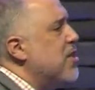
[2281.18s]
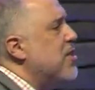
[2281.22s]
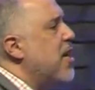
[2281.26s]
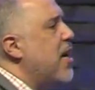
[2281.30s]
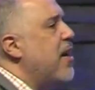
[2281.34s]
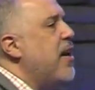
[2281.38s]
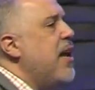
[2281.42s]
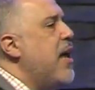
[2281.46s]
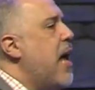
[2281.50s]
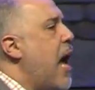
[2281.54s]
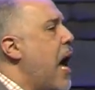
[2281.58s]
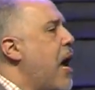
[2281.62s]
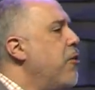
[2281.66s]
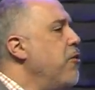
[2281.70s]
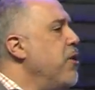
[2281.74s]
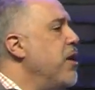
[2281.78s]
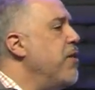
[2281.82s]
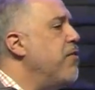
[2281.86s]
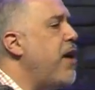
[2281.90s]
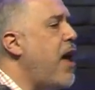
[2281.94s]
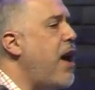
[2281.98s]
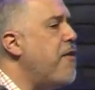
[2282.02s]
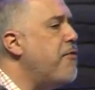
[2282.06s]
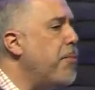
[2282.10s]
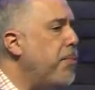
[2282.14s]
said, I don't
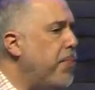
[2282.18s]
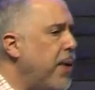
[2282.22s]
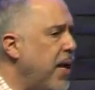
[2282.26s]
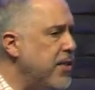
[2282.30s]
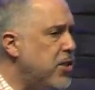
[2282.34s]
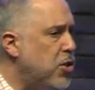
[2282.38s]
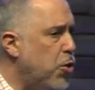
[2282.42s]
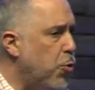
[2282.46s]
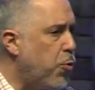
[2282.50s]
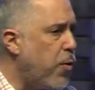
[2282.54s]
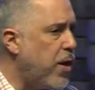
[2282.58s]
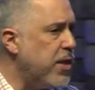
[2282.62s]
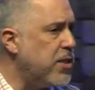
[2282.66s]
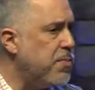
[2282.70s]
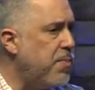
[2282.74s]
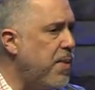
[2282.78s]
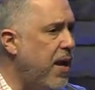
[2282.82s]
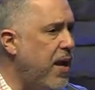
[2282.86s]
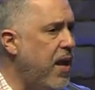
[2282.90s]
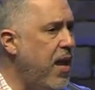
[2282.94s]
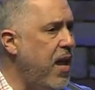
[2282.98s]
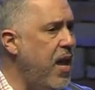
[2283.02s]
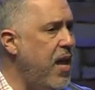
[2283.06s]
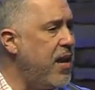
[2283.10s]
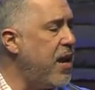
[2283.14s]
even have a place to rest my
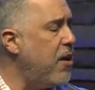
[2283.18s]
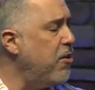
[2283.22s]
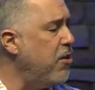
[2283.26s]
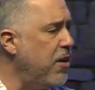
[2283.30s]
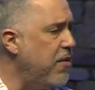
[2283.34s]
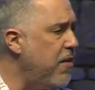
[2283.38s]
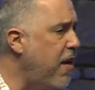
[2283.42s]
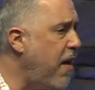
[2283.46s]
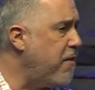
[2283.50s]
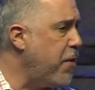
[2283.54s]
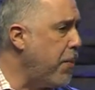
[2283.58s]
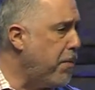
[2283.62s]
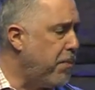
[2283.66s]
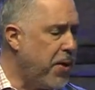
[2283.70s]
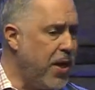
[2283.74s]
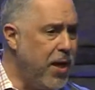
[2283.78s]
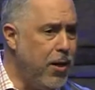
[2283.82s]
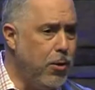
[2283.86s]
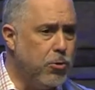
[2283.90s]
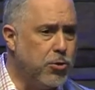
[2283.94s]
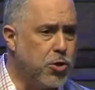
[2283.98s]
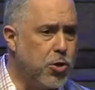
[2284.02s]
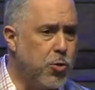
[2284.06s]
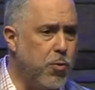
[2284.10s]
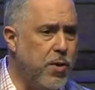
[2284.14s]
head. I don't even have a
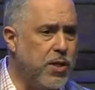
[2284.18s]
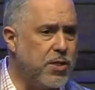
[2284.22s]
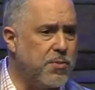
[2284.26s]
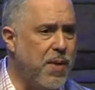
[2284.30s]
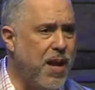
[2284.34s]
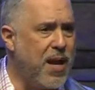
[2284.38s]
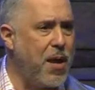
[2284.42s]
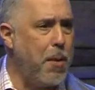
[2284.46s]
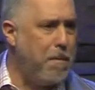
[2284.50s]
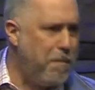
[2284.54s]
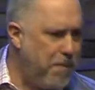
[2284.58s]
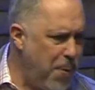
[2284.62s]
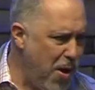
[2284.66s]
pillow to rest my head.